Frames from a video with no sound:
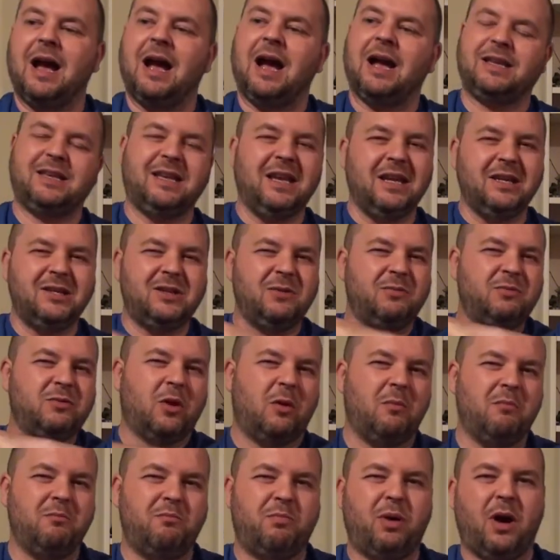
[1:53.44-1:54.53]
I guess it was
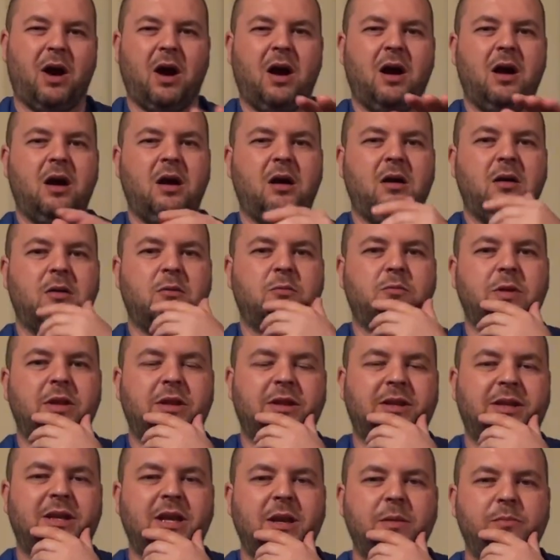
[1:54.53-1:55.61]
on par
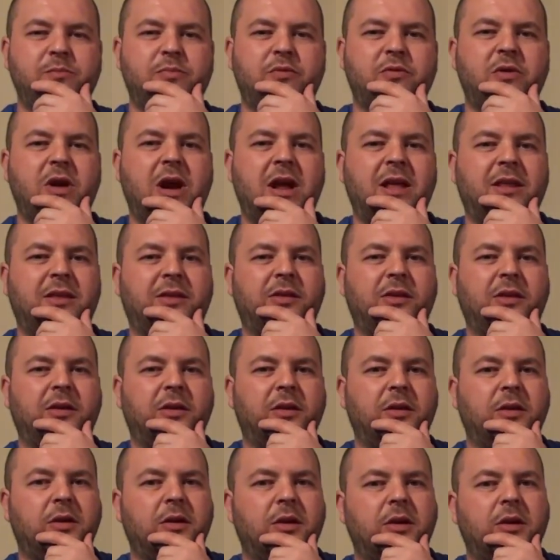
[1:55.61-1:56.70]
with Deep Breath,
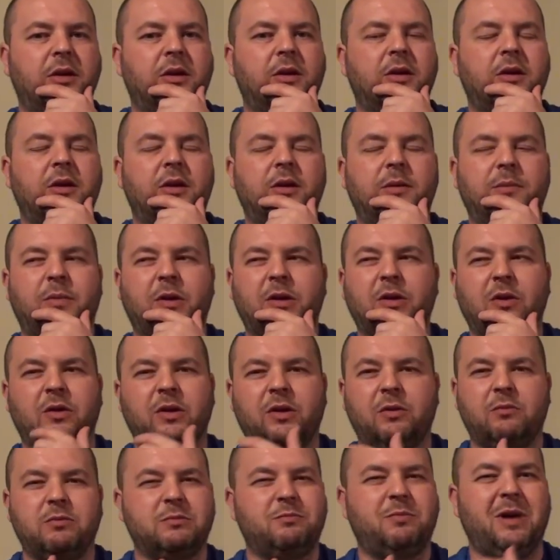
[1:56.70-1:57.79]
but I don't
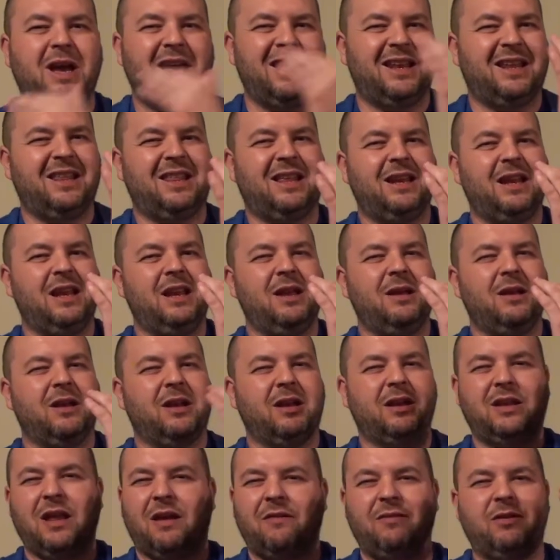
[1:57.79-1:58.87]
think it was better than it, and
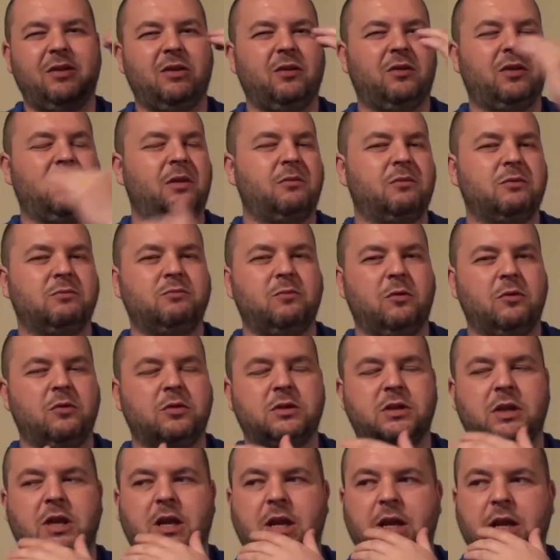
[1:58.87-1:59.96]
I definitely don't think it was
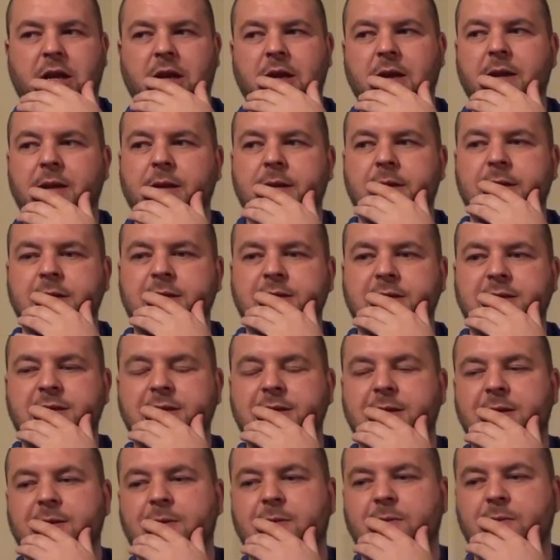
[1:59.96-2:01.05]
worse than it.
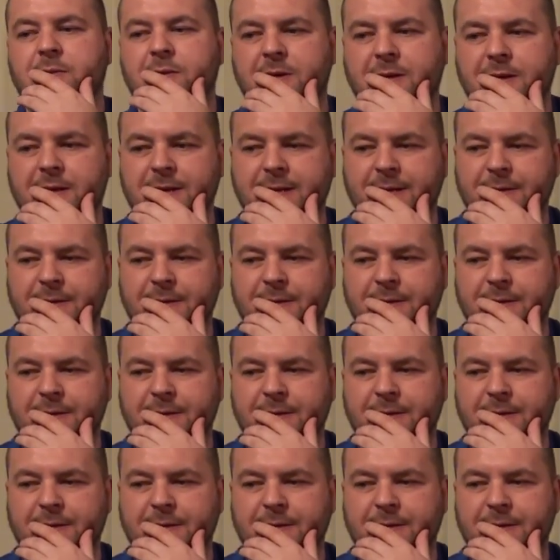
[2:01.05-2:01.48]
So,